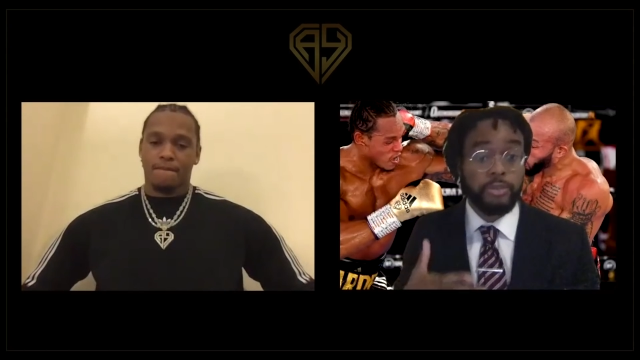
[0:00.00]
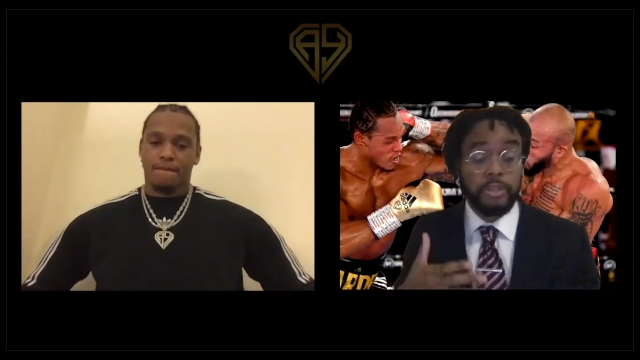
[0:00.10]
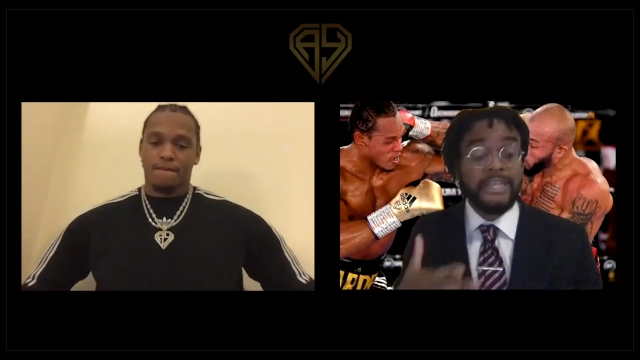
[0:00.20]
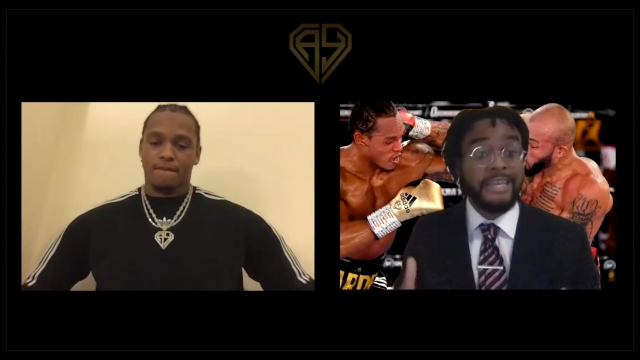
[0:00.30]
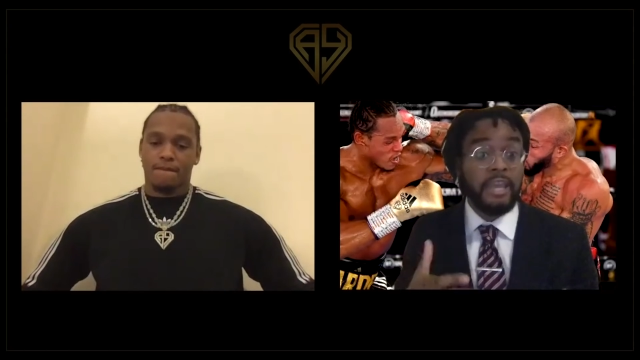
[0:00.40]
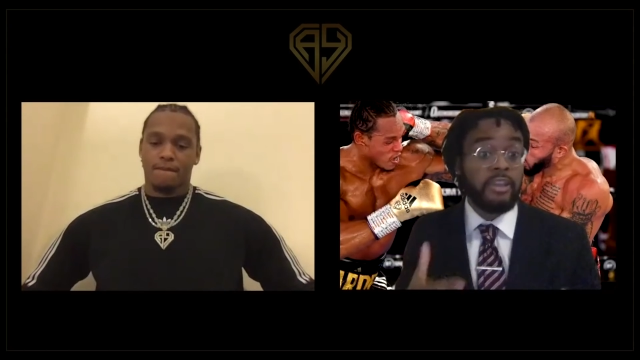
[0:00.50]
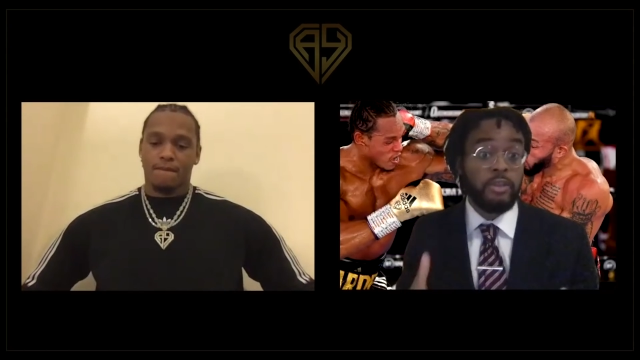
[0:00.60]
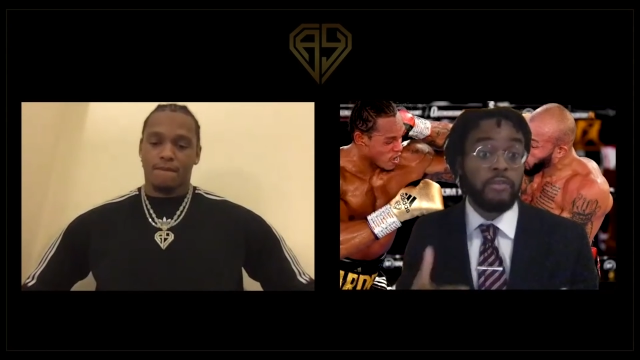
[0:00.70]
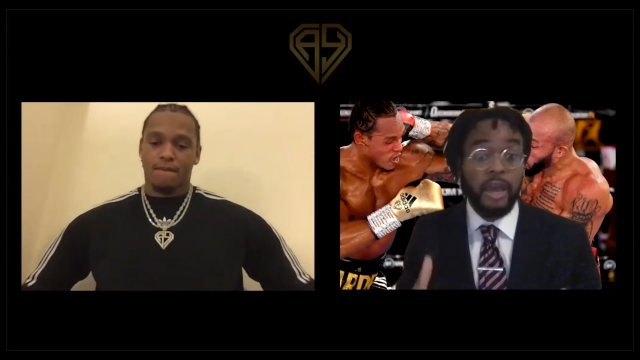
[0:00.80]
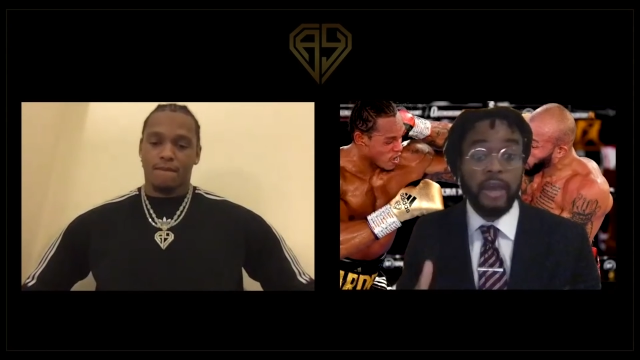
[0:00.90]
Speaker 1: the year that you've
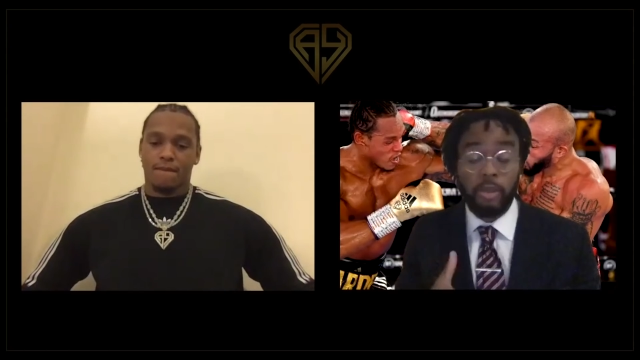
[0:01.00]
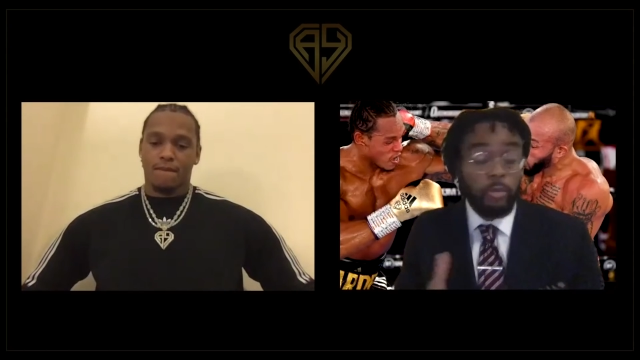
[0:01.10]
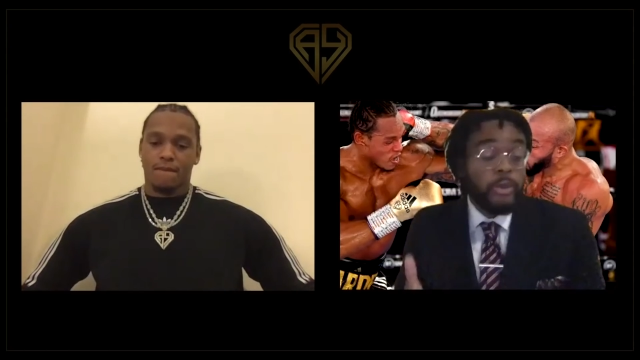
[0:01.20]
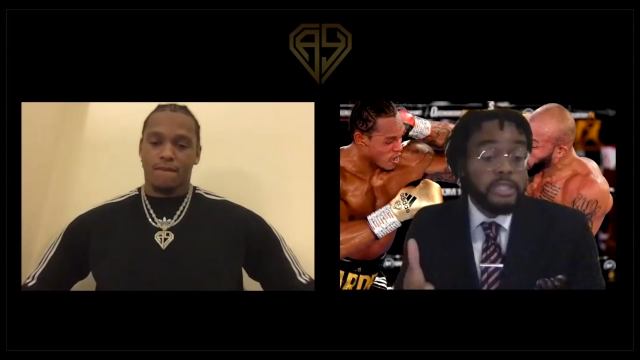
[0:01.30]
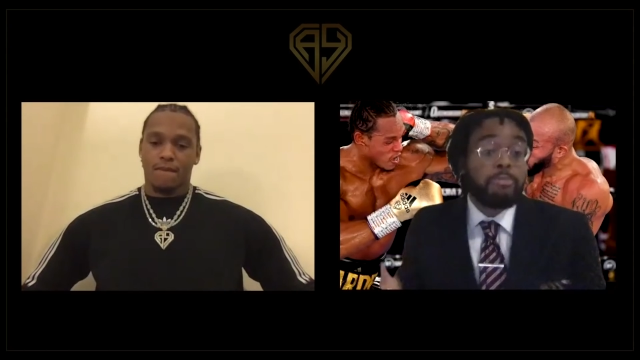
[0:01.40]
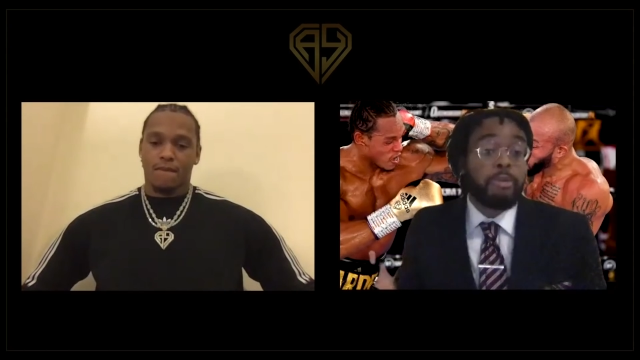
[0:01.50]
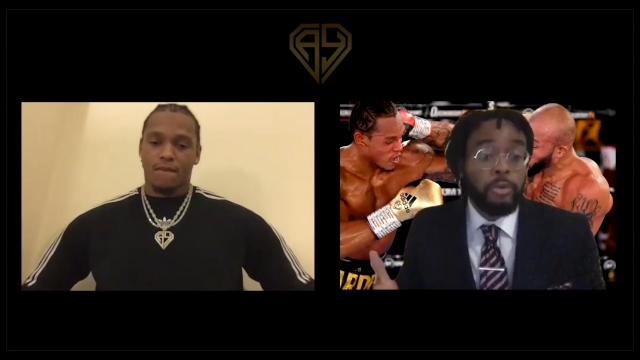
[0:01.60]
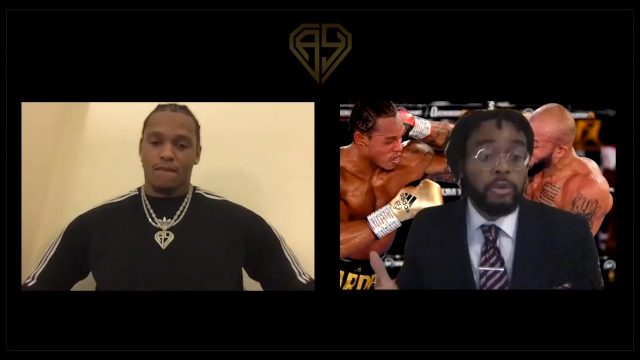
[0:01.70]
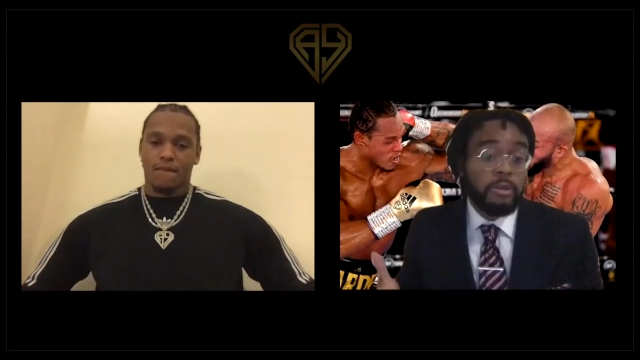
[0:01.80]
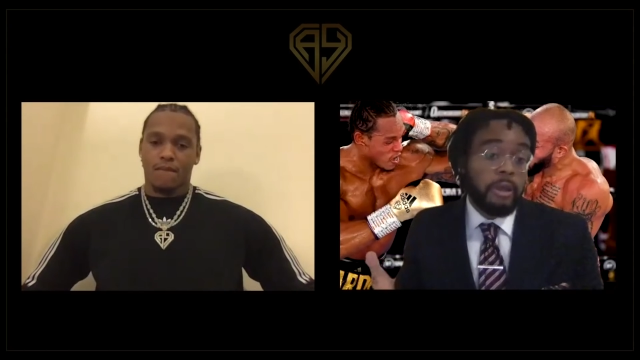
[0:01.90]
had. Like we spoke
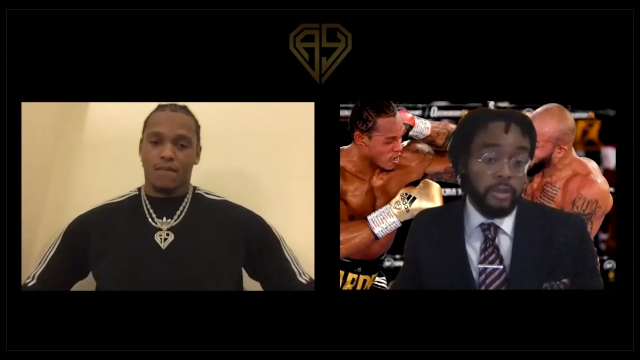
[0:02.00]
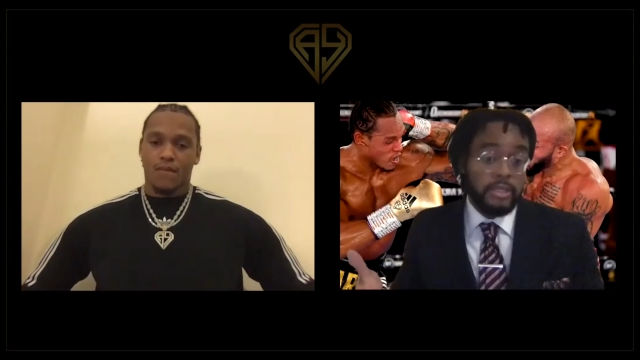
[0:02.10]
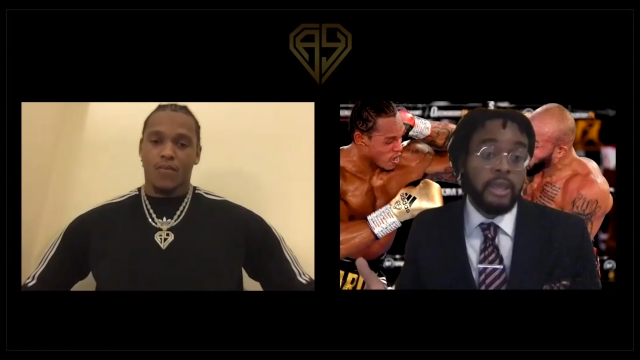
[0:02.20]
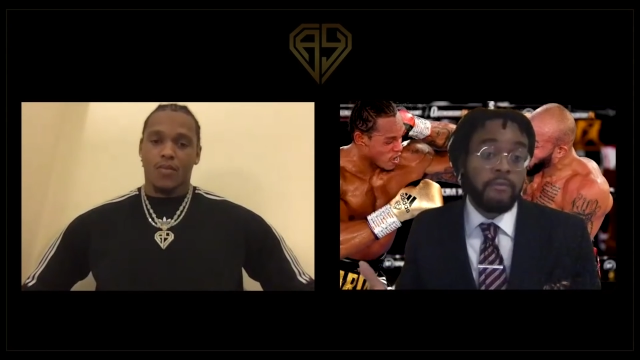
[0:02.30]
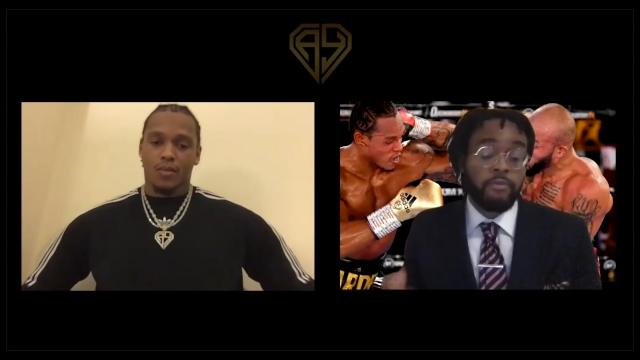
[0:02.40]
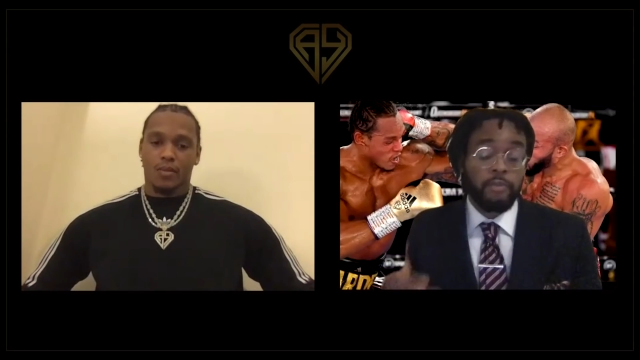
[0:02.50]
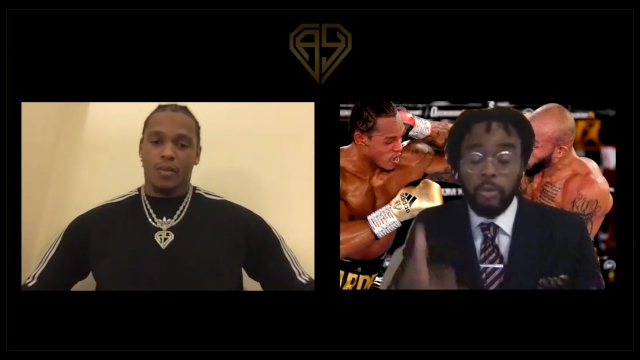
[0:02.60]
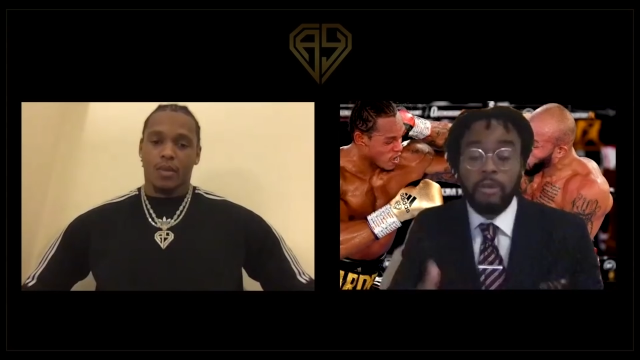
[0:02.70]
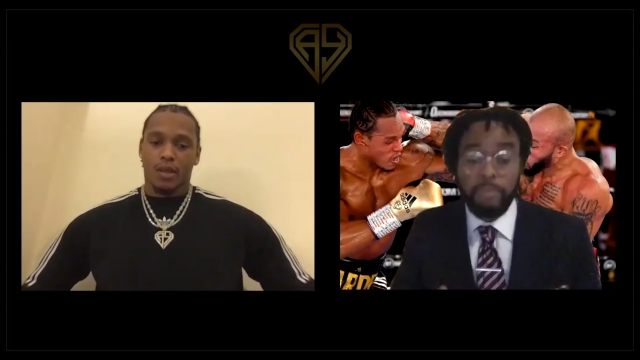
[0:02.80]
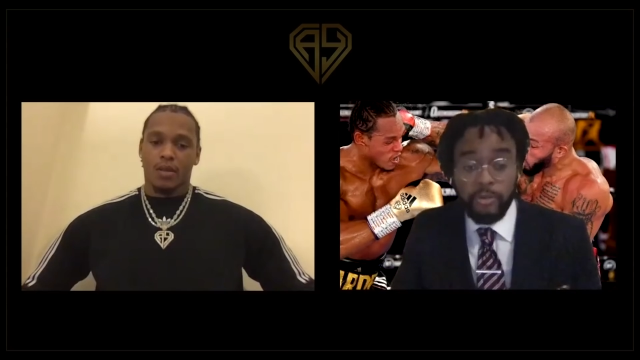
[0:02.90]
about the death of your
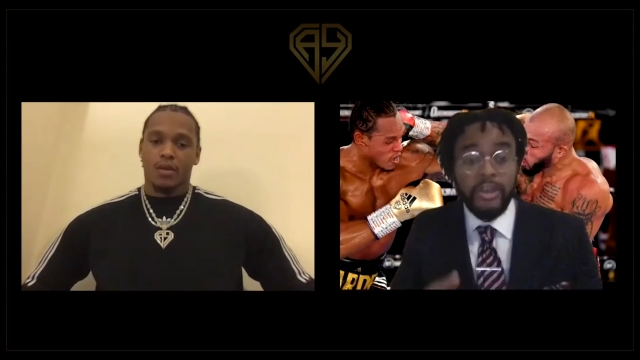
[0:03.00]
grandmother